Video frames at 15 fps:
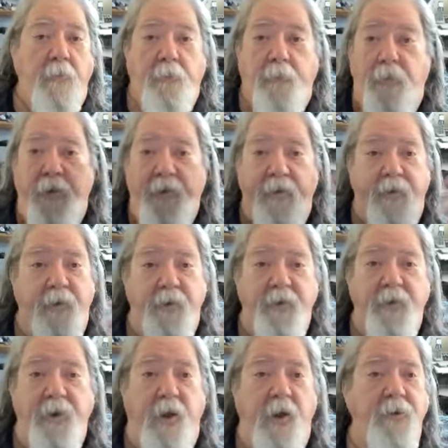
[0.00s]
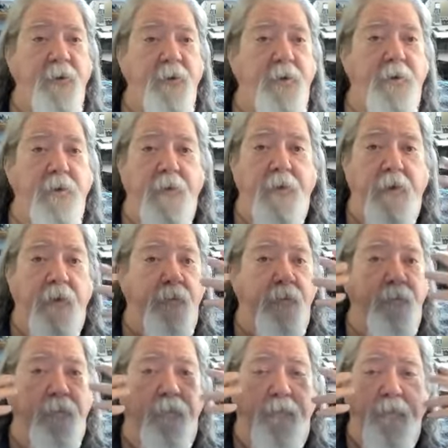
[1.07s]
But the touch, the
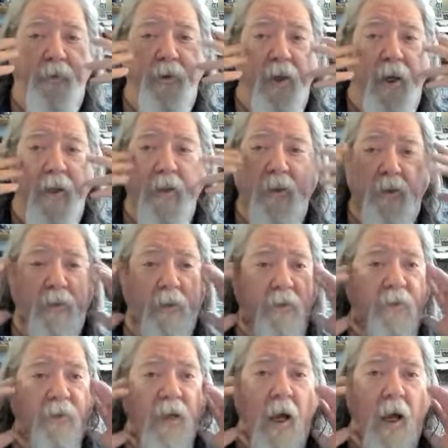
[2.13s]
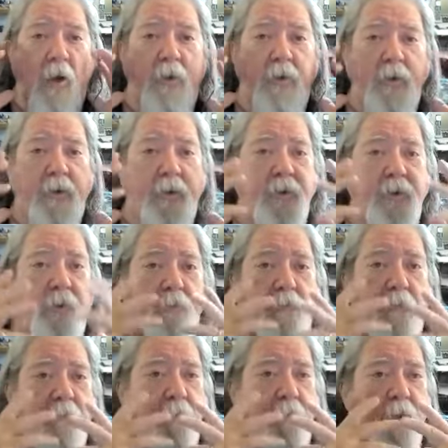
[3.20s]
sight, the sound, the,
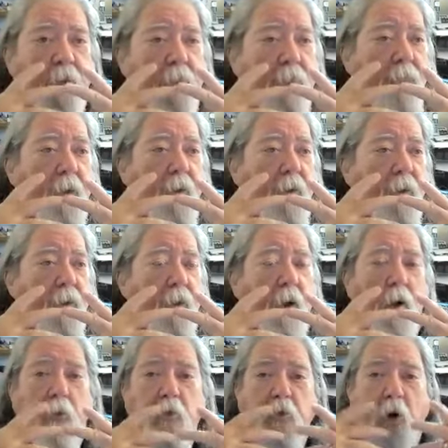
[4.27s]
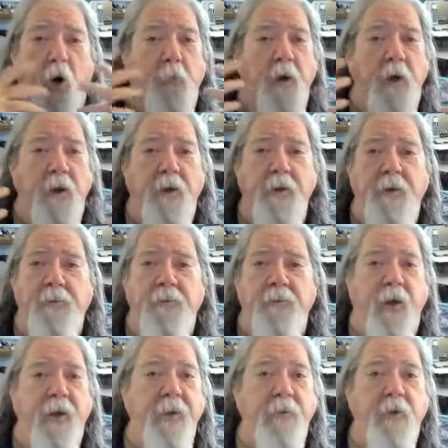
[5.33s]
the aroma, the
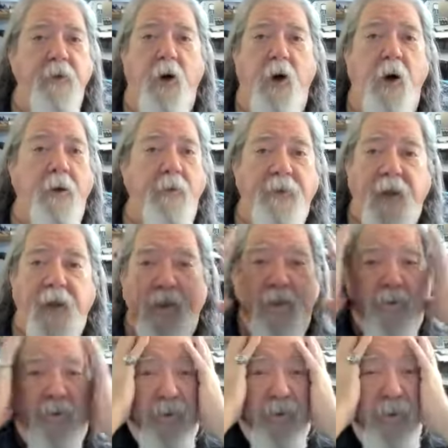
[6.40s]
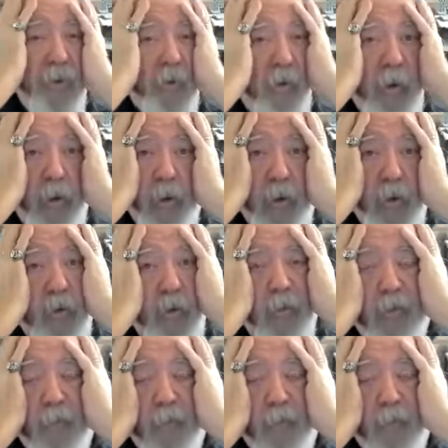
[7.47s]
flavor, all of that is in your head.